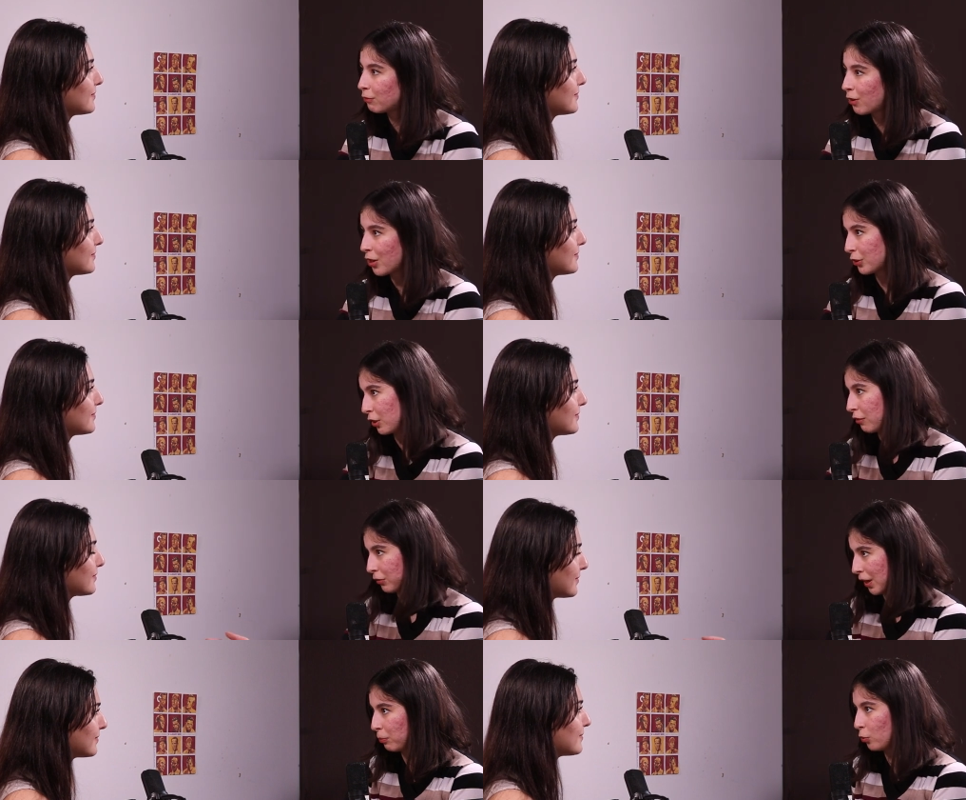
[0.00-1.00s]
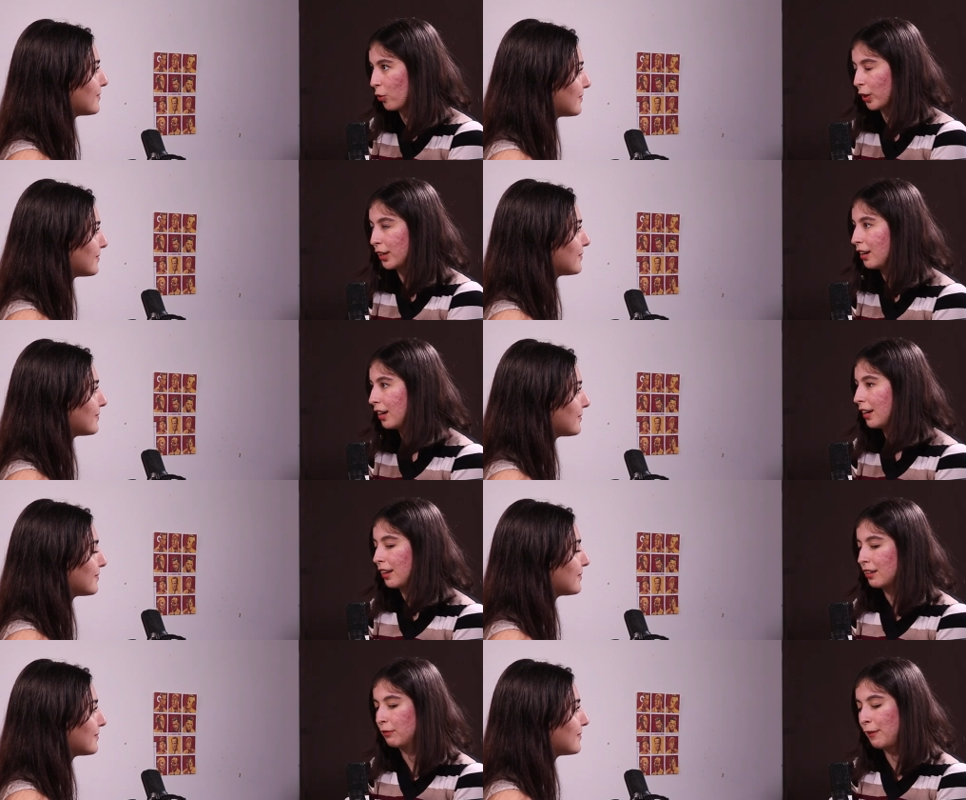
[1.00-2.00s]
Speaker 1: father of that boy
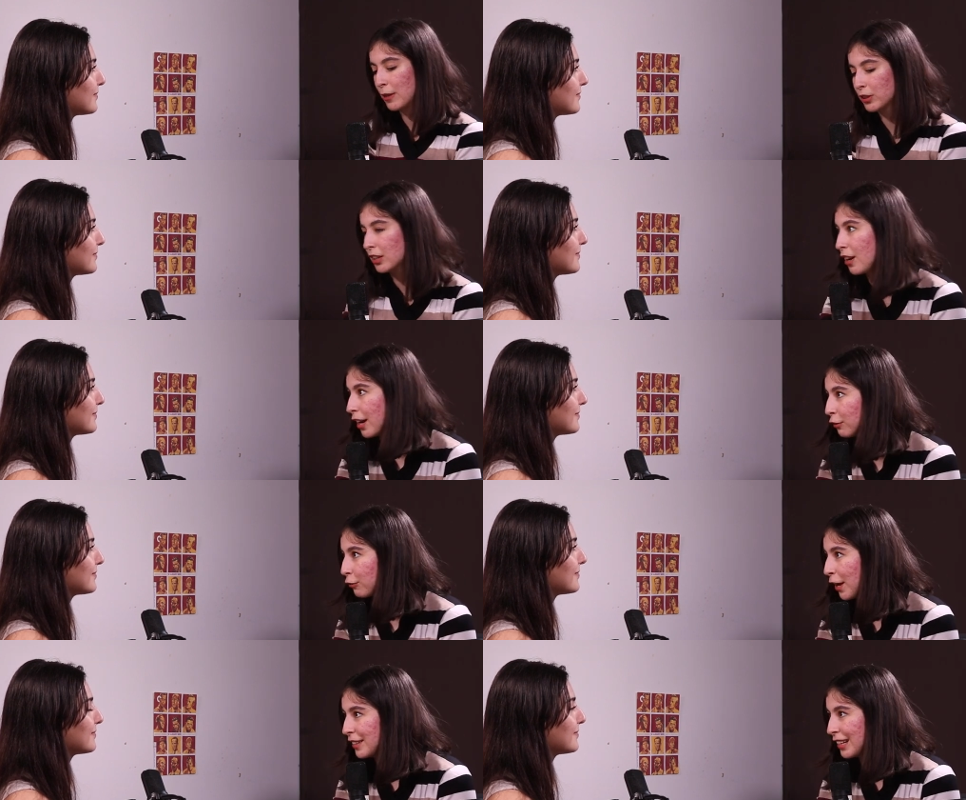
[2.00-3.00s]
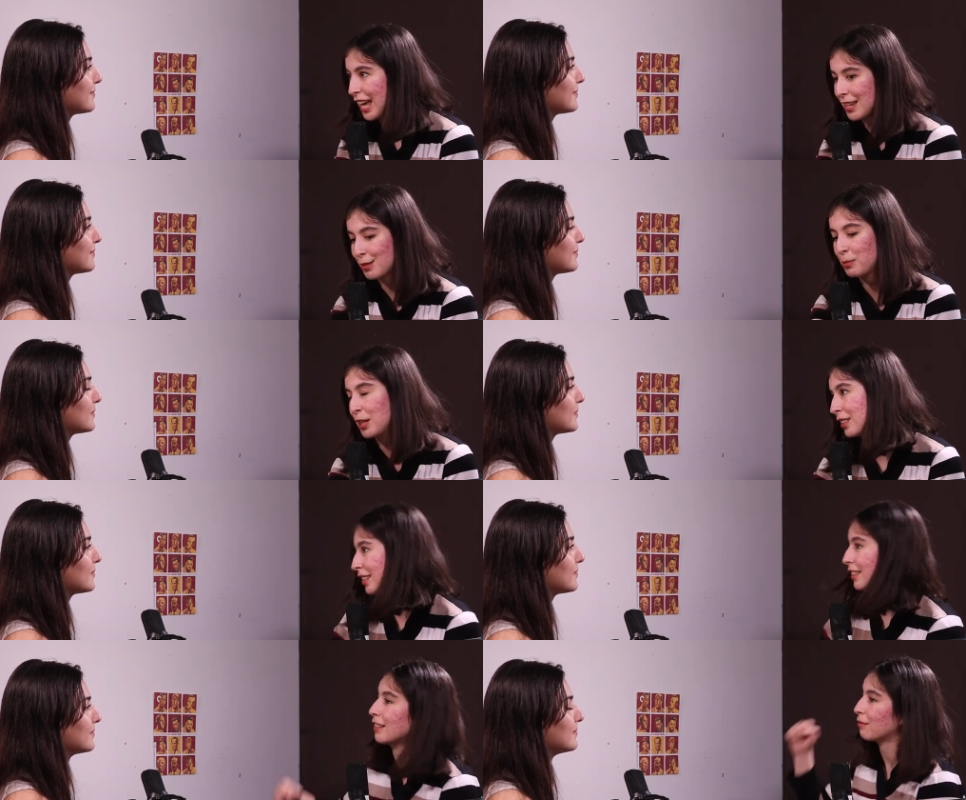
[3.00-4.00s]
found the knife at the last minute
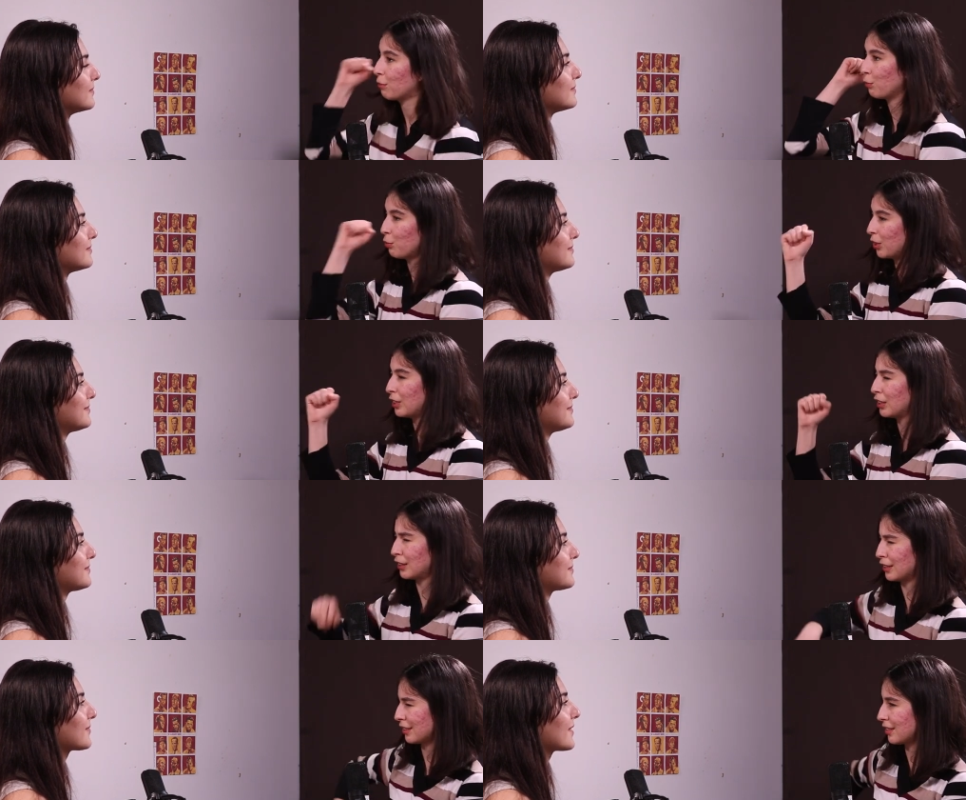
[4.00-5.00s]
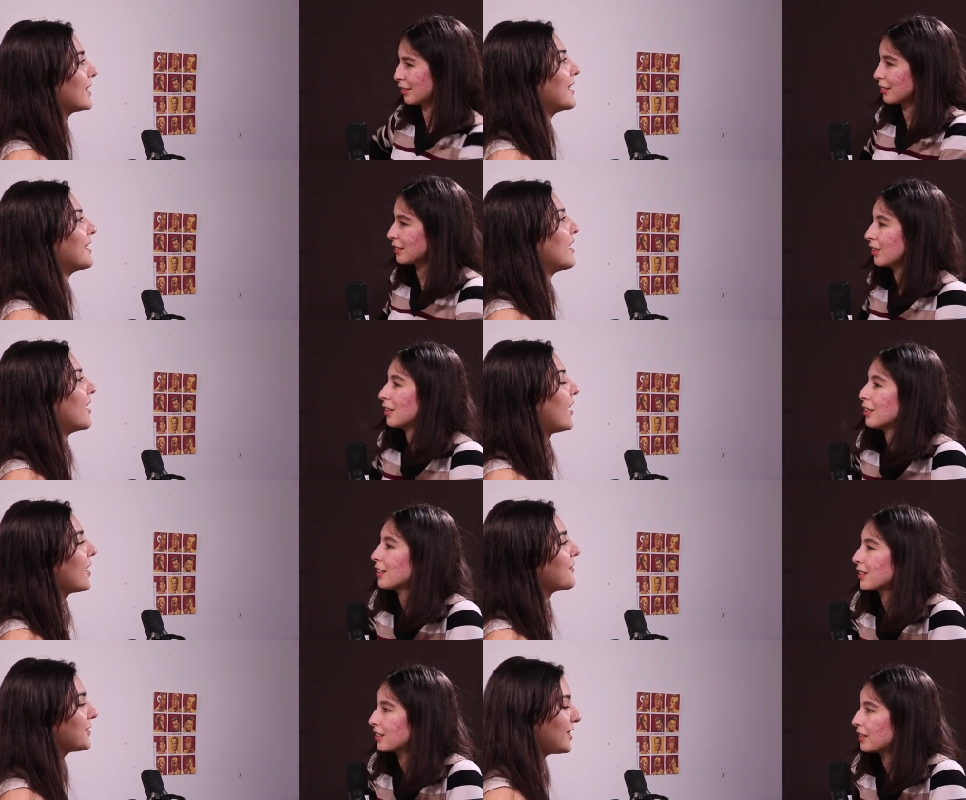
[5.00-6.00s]
and then mm. put it in his
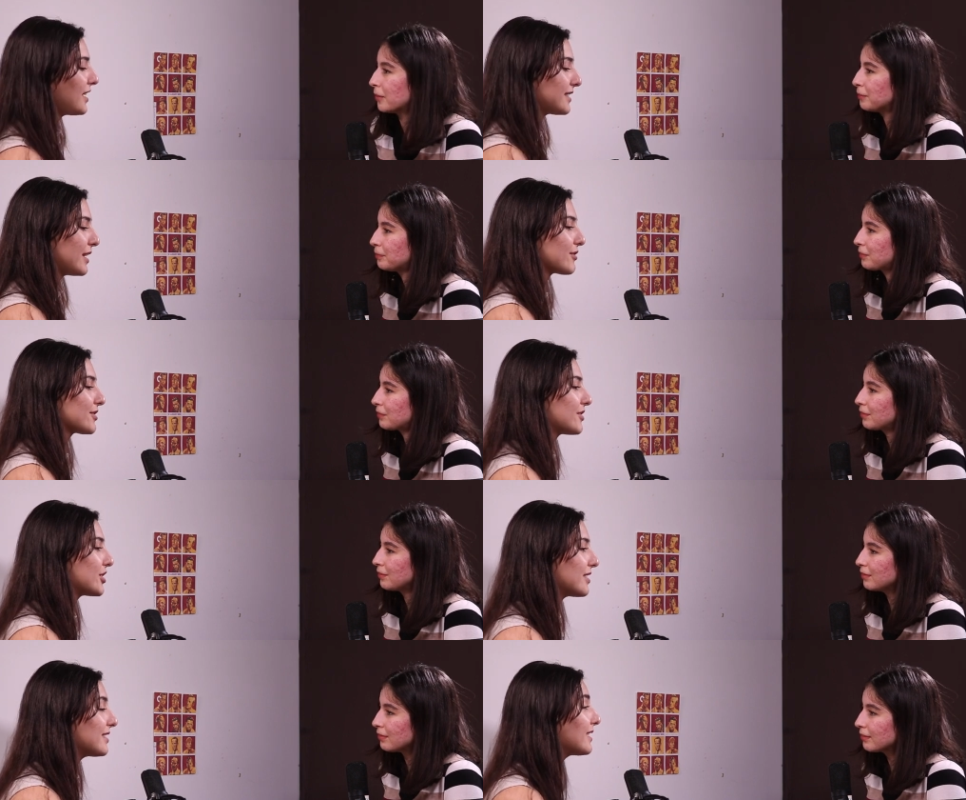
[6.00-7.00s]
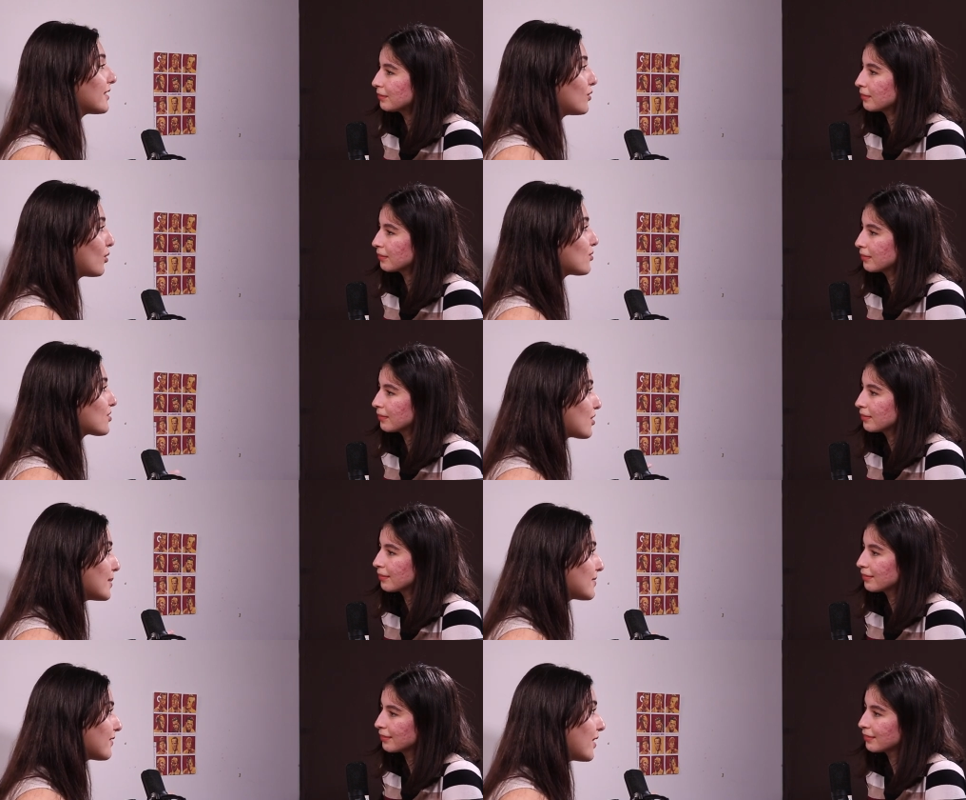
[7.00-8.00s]
Speaker 2: I feel like they were suggesting those
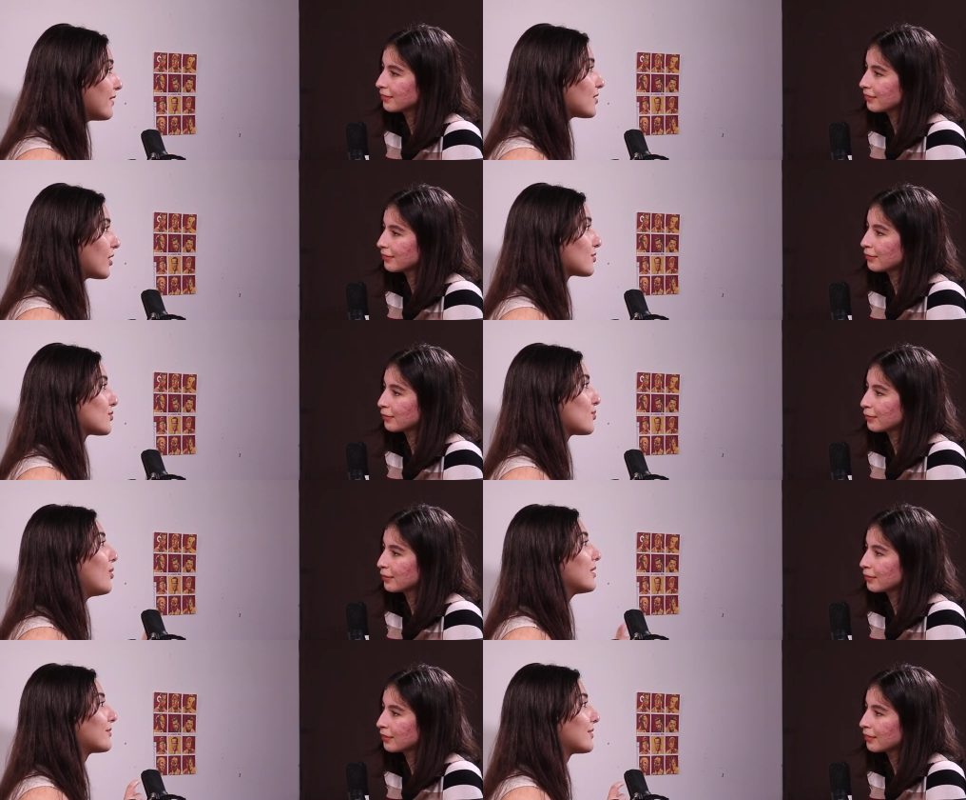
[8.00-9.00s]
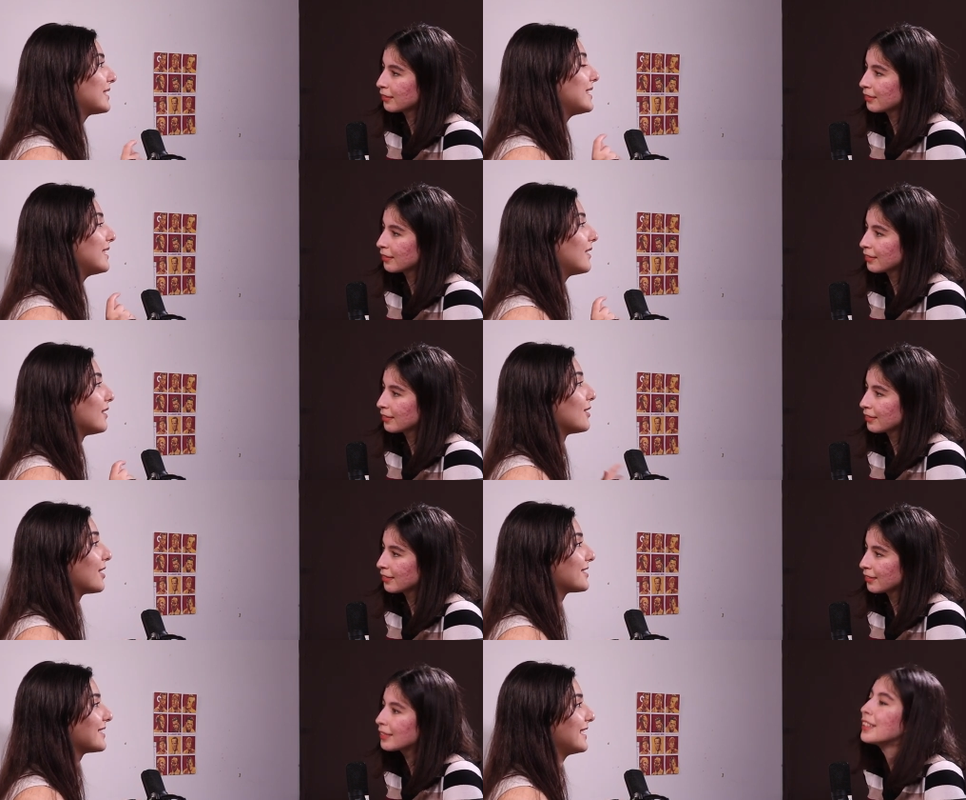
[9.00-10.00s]
types of knives are sold really a
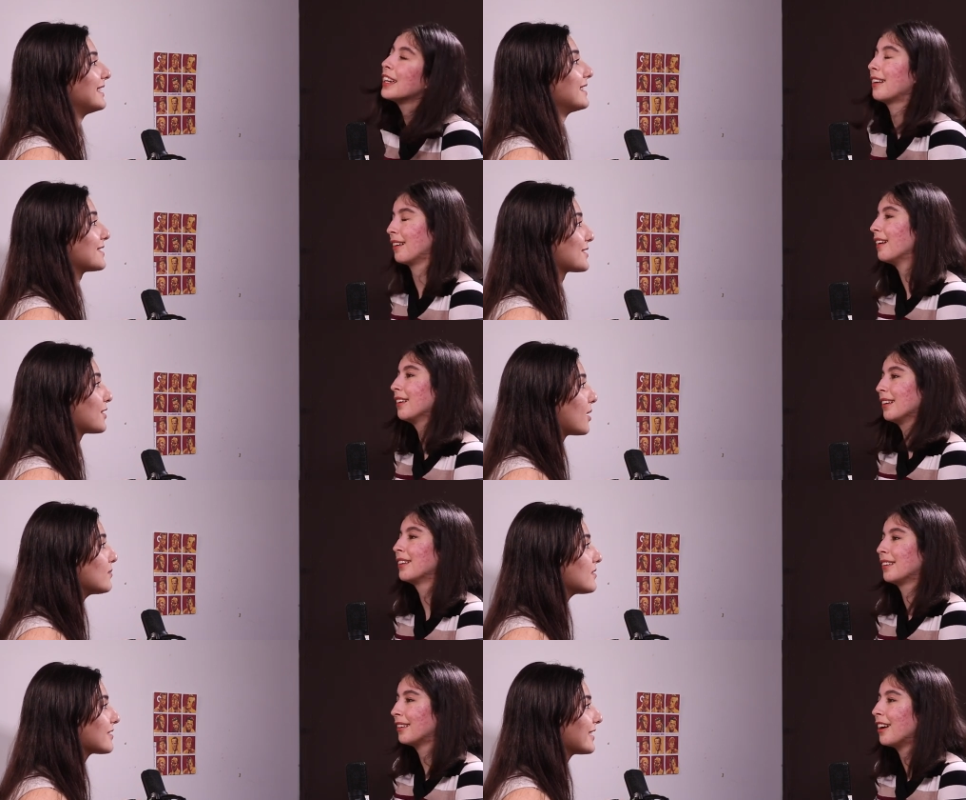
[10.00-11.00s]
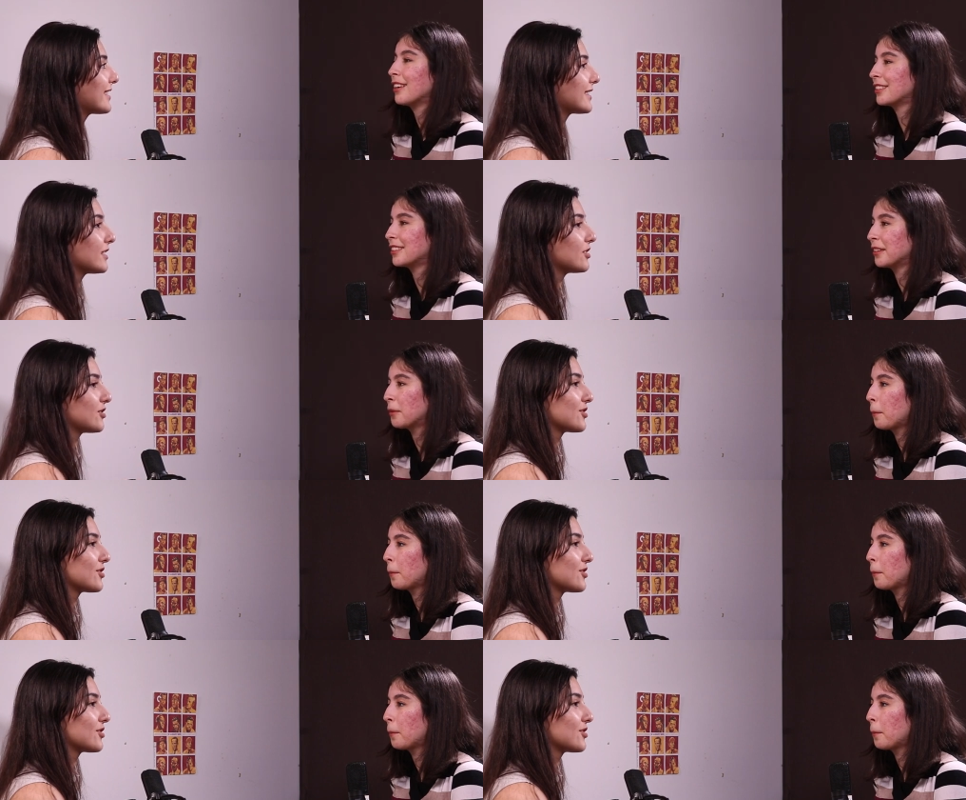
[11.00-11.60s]
lot yeah. in the slums. Like it's